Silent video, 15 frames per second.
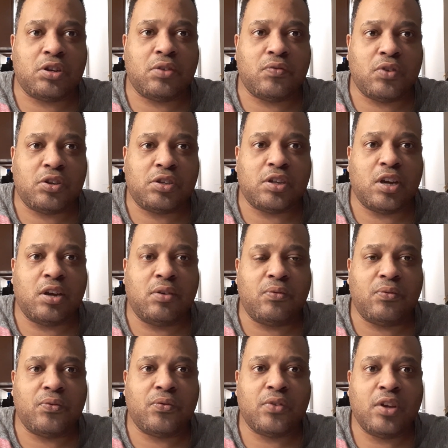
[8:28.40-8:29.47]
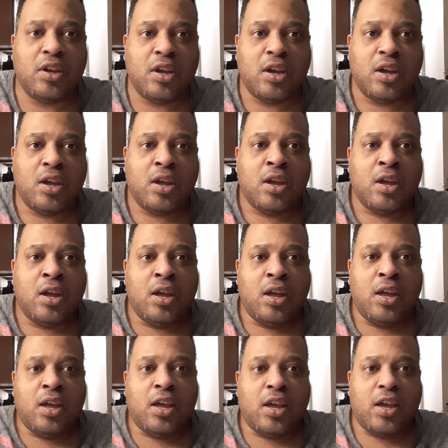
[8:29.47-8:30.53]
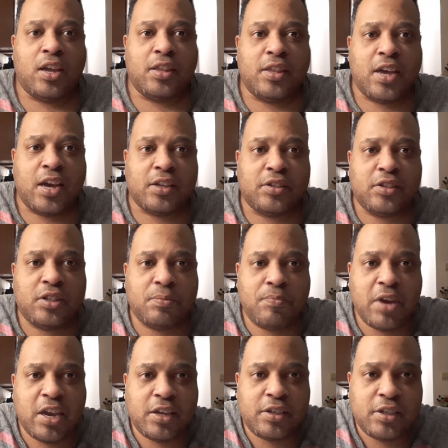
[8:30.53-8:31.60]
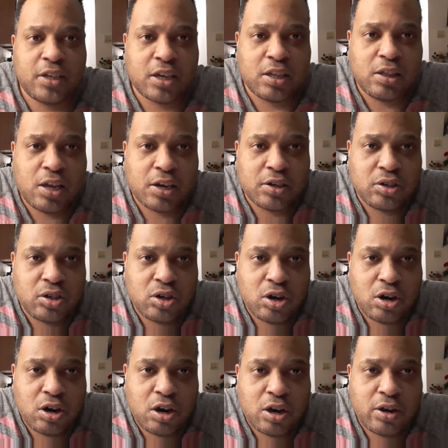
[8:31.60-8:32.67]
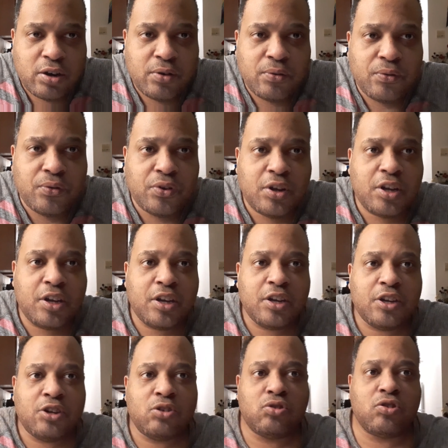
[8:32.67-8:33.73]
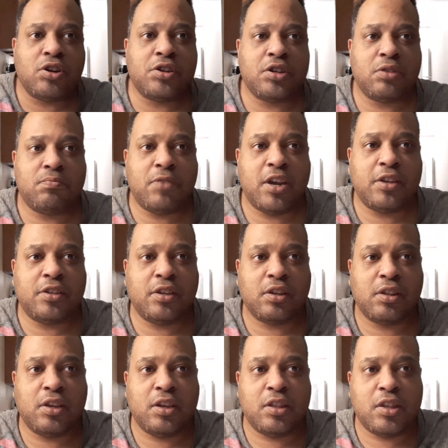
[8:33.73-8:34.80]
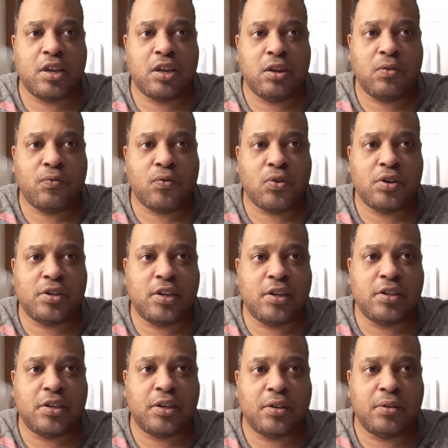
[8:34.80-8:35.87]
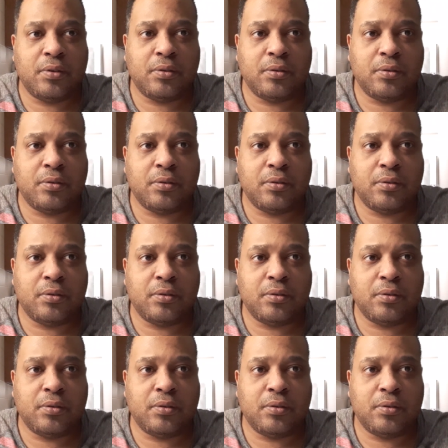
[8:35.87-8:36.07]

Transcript: yourself. And that's the basic lecture of nutrition, basically. Thank you for attending.